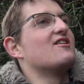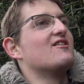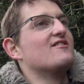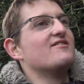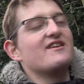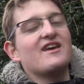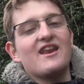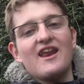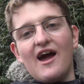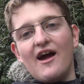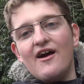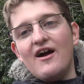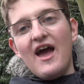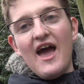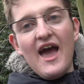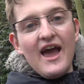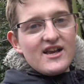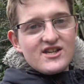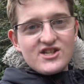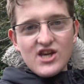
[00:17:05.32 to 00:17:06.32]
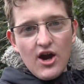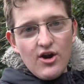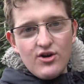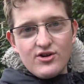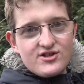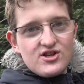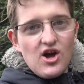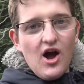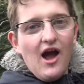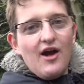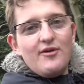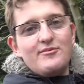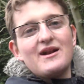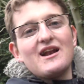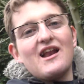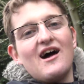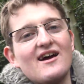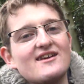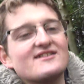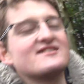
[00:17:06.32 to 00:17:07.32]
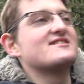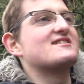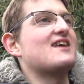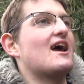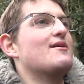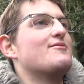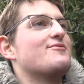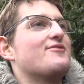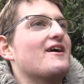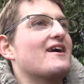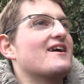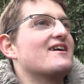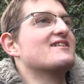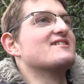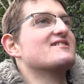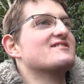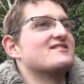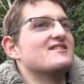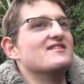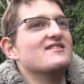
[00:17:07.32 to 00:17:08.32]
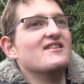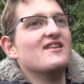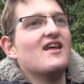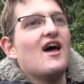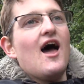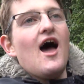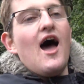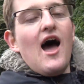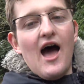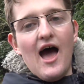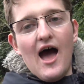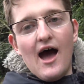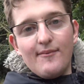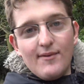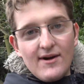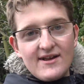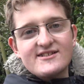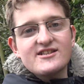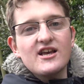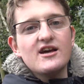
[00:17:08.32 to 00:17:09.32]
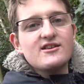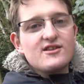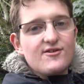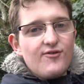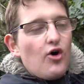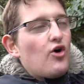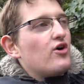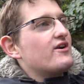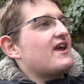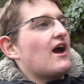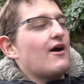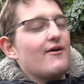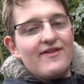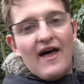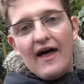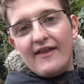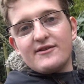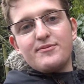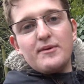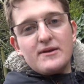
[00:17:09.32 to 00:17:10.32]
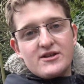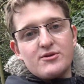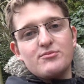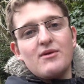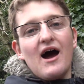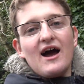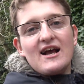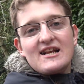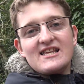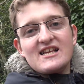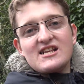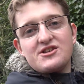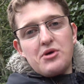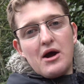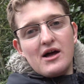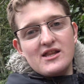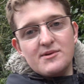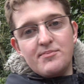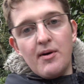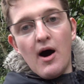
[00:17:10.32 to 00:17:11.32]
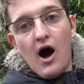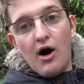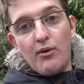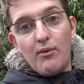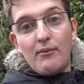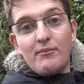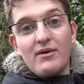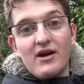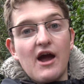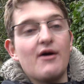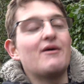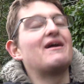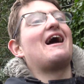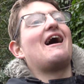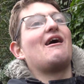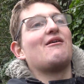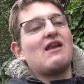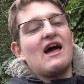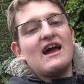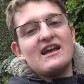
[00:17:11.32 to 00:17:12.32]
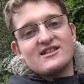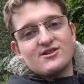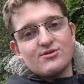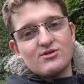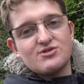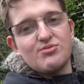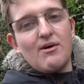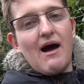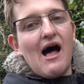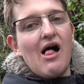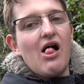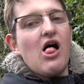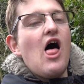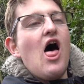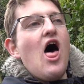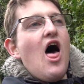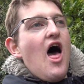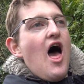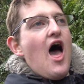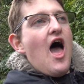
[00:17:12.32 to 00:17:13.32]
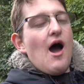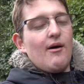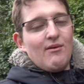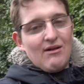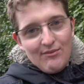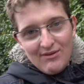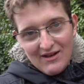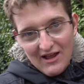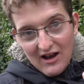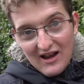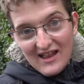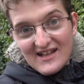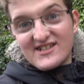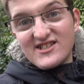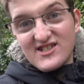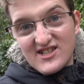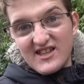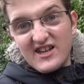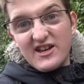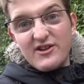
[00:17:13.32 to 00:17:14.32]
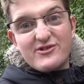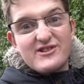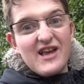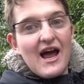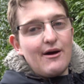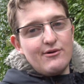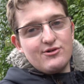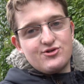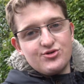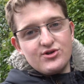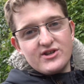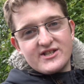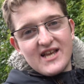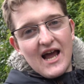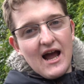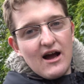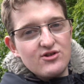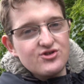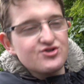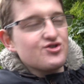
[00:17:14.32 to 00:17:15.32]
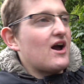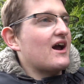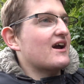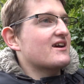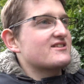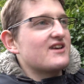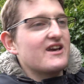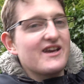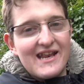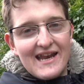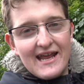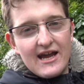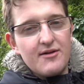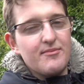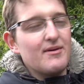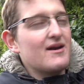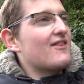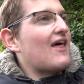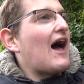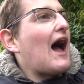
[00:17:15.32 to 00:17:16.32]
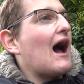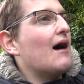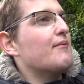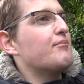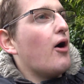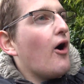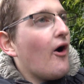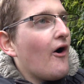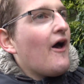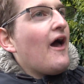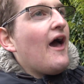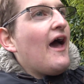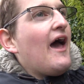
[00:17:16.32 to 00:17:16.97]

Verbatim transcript: Hunt, you know. Yeah. It shows not everybody likes the same things, and well, in terms of audio and that, there's been some nice things around the bar. When we're going out later as well, we'll have a little listen to the new Tower Street soundtrack so you can hear a bit of that, but